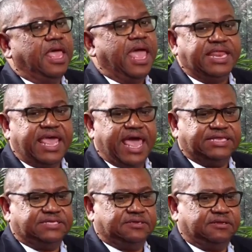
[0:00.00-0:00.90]
And
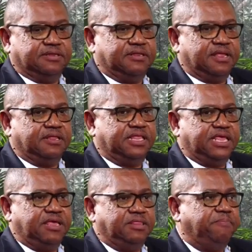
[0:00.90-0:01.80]
yet
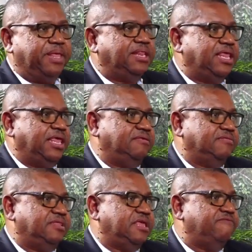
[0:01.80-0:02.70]
the building,
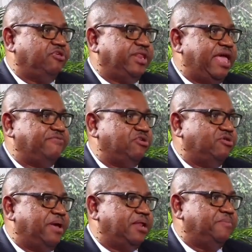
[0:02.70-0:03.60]
even though they have their
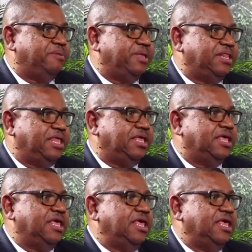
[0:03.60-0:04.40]
own parliament building,